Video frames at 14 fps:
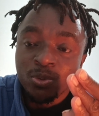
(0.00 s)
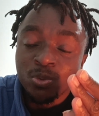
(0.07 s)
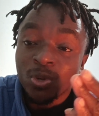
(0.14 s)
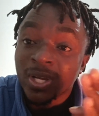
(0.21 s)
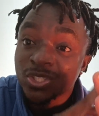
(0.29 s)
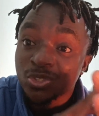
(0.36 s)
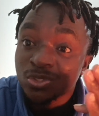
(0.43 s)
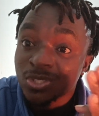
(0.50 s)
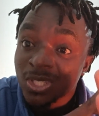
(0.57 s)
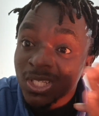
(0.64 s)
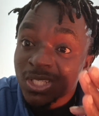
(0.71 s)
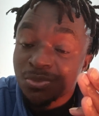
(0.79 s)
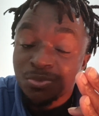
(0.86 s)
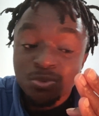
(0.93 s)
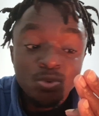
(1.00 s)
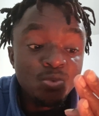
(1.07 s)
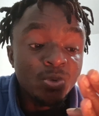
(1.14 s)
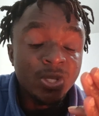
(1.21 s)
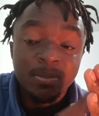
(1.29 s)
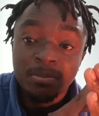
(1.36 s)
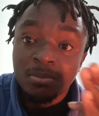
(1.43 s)
you are successful
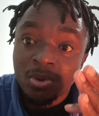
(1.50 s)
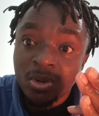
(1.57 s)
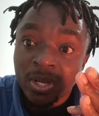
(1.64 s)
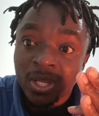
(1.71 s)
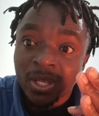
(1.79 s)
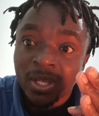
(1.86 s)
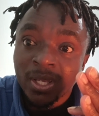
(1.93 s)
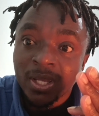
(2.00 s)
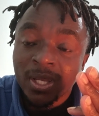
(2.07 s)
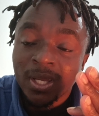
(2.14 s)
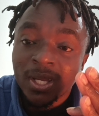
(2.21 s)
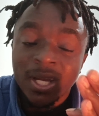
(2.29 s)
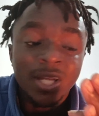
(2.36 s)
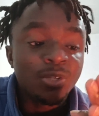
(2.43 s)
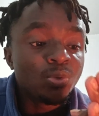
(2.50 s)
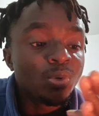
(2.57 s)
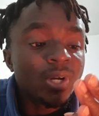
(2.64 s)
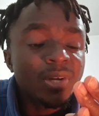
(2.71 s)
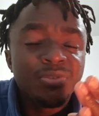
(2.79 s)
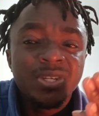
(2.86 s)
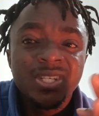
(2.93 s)
with money and you
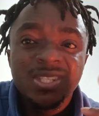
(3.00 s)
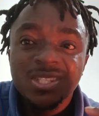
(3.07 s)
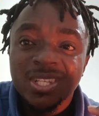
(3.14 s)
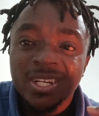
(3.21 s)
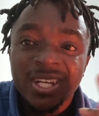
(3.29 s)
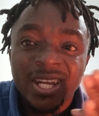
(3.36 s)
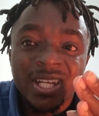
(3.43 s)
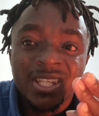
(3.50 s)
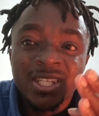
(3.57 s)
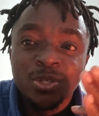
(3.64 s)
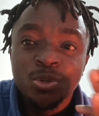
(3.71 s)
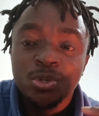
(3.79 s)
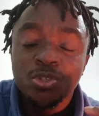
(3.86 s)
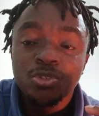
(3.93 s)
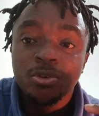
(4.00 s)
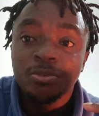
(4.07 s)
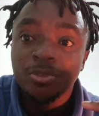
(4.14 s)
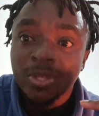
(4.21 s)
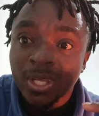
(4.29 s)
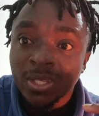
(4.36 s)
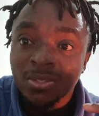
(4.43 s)
have these three categories of
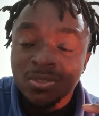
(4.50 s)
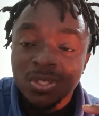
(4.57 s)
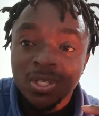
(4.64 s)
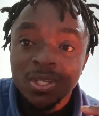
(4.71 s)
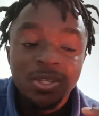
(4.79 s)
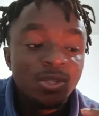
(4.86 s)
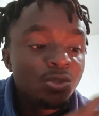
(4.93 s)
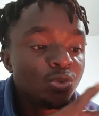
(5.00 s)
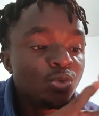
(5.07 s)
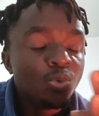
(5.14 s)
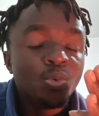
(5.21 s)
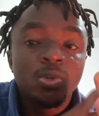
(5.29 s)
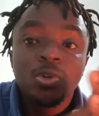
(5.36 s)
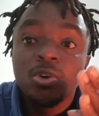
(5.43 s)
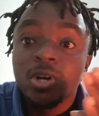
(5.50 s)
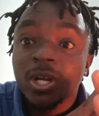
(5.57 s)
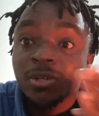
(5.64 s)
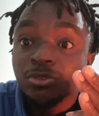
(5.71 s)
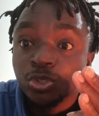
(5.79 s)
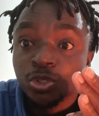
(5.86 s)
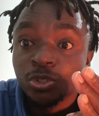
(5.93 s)
things you will not
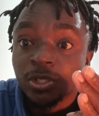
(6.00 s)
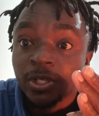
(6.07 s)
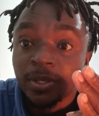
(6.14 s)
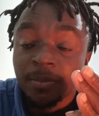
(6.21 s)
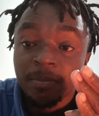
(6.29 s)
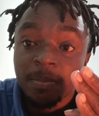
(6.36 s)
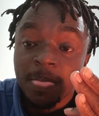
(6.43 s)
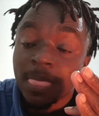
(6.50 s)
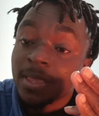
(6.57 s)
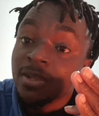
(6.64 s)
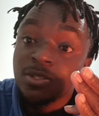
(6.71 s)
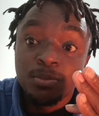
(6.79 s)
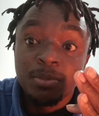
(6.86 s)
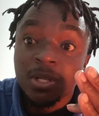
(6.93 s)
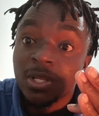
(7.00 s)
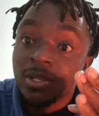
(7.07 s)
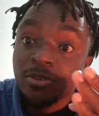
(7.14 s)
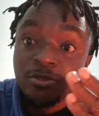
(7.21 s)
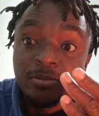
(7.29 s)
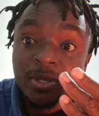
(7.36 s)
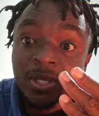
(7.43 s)
have joy yes
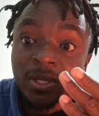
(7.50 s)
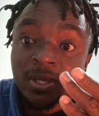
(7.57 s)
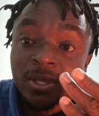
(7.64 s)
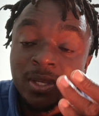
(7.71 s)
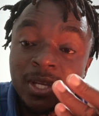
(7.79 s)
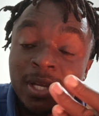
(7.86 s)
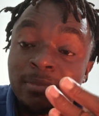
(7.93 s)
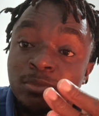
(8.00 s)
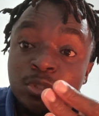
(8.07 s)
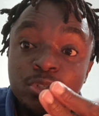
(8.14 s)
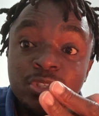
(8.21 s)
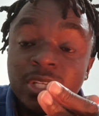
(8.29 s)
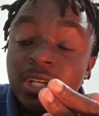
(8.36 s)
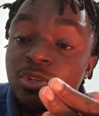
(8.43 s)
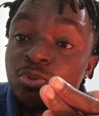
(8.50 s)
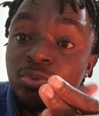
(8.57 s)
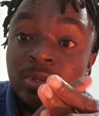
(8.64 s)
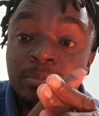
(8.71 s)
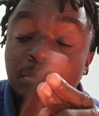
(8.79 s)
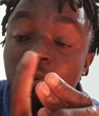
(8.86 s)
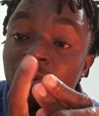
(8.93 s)
believe me i'm just telling you
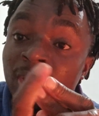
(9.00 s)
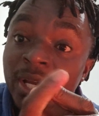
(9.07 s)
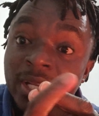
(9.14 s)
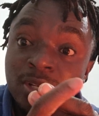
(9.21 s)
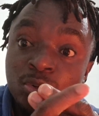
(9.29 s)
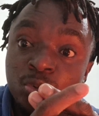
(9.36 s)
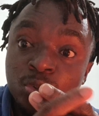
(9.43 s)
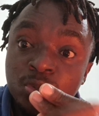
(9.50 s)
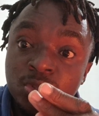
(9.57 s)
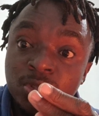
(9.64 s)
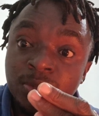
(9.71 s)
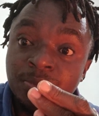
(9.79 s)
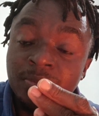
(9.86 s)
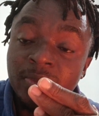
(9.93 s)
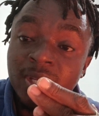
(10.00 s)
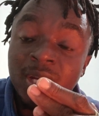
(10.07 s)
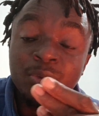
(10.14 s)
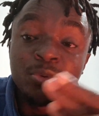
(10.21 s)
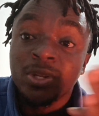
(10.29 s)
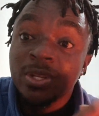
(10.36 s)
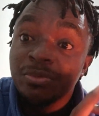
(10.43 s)
the polite truth I
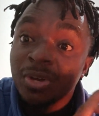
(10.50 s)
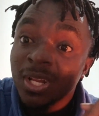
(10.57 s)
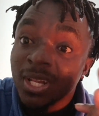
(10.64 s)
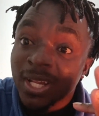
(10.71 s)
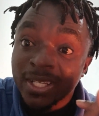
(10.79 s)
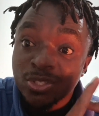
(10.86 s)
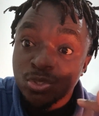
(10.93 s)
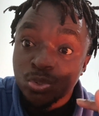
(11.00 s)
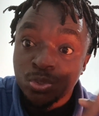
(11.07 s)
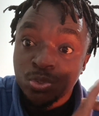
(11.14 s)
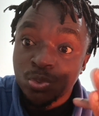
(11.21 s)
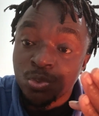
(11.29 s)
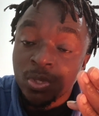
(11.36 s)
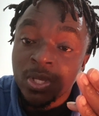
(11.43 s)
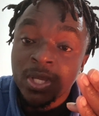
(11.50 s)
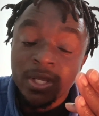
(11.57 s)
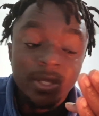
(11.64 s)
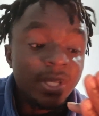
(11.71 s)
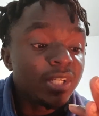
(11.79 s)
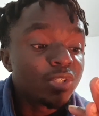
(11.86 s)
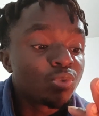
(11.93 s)
will never lie to you.
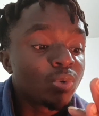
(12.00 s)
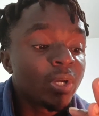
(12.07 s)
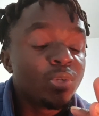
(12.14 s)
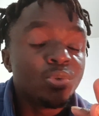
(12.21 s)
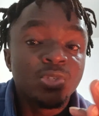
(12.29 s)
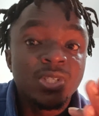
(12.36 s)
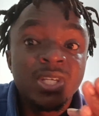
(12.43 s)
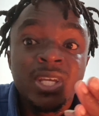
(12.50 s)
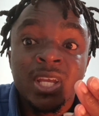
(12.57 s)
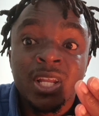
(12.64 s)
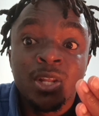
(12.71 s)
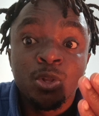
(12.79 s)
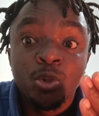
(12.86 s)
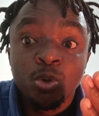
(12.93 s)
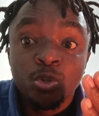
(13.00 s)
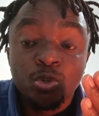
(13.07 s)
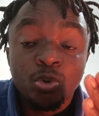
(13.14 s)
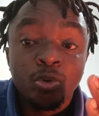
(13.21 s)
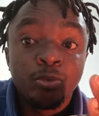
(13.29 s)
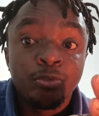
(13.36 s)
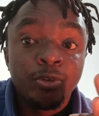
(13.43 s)
That is why you see a lot
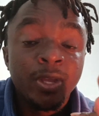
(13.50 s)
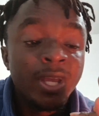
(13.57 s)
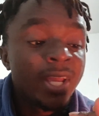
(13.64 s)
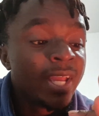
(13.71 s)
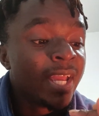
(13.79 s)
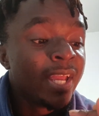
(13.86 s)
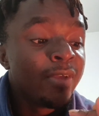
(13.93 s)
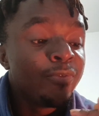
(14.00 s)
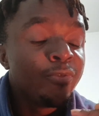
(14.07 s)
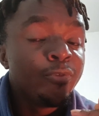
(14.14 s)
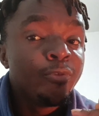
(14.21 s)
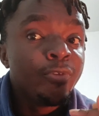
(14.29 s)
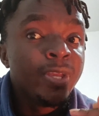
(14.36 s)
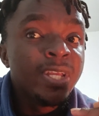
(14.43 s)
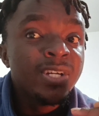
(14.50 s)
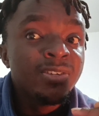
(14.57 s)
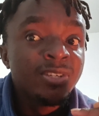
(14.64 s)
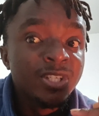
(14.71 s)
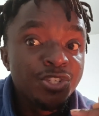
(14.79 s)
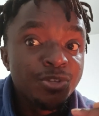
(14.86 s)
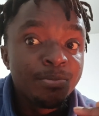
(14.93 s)
of envy
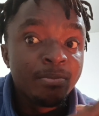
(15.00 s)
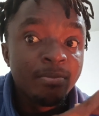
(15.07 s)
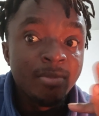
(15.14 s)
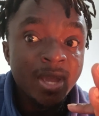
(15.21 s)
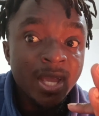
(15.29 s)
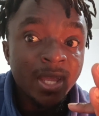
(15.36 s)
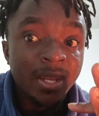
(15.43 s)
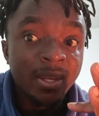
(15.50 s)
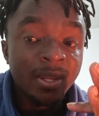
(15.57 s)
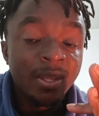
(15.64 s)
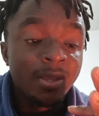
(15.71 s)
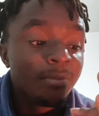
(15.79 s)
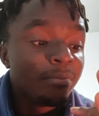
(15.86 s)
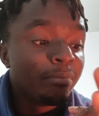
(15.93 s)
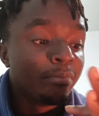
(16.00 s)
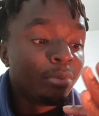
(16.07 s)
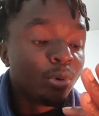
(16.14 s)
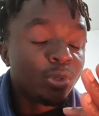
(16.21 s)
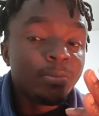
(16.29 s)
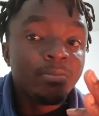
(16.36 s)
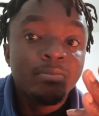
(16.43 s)
rich men,
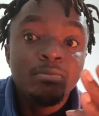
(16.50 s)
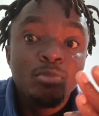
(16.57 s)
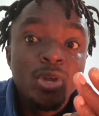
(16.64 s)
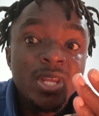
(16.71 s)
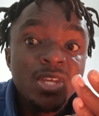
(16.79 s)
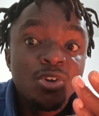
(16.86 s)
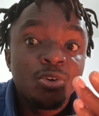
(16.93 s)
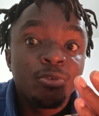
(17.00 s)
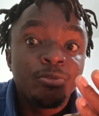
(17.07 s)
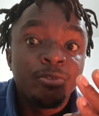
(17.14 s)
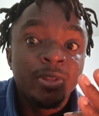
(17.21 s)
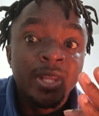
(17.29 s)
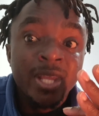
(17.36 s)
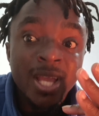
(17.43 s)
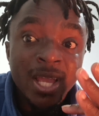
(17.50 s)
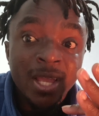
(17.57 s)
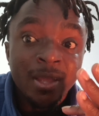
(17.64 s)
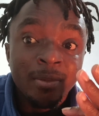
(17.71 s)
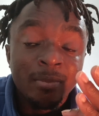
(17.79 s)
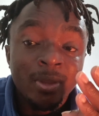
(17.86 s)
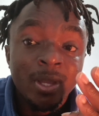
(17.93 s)
but many of
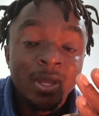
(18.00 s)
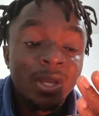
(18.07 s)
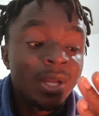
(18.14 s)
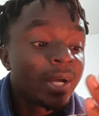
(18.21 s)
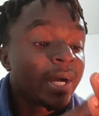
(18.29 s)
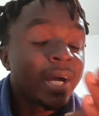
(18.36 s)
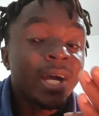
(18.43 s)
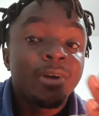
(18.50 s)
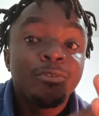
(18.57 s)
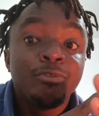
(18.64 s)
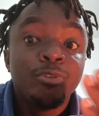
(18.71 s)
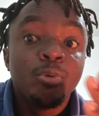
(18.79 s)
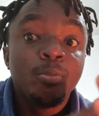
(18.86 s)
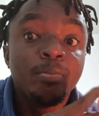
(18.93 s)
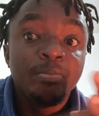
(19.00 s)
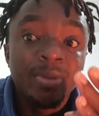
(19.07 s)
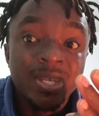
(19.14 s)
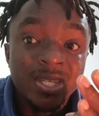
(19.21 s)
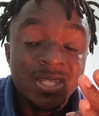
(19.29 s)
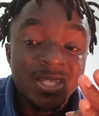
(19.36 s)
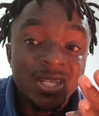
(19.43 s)
them have no
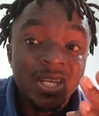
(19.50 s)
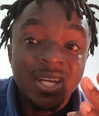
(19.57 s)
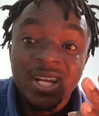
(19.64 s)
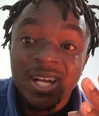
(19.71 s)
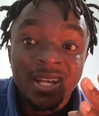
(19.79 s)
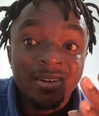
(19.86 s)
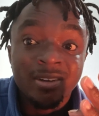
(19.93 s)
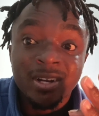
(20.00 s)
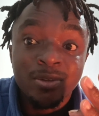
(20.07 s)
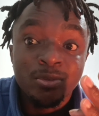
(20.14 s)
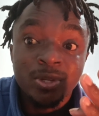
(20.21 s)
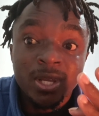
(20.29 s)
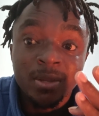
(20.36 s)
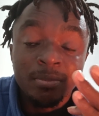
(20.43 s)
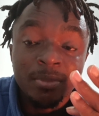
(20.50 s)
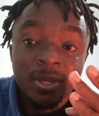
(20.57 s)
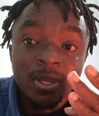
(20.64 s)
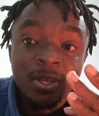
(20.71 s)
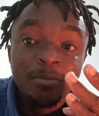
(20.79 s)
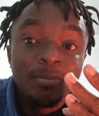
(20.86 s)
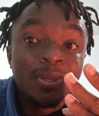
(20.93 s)
peace around them
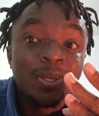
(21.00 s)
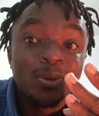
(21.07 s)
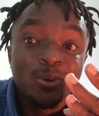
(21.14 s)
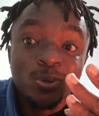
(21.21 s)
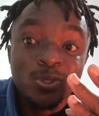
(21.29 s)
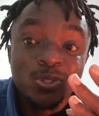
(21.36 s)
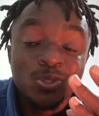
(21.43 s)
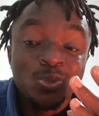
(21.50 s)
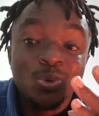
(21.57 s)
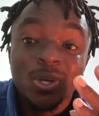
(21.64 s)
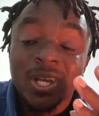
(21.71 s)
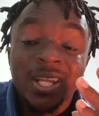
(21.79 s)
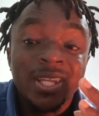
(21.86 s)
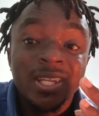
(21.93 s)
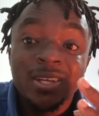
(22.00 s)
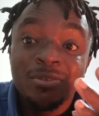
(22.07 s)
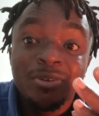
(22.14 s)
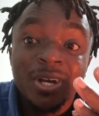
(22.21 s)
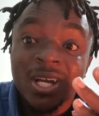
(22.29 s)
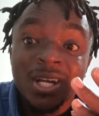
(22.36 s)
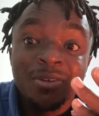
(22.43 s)
because you can
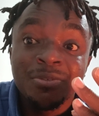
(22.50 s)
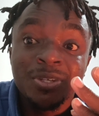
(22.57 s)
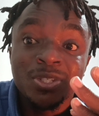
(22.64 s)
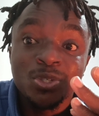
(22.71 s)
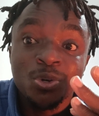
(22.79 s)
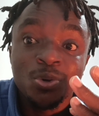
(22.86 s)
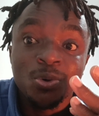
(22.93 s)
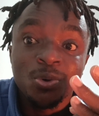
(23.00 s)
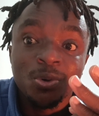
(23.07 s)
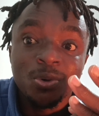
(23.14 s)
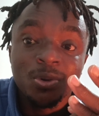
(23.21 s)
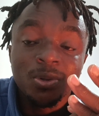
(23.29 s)
never have it all.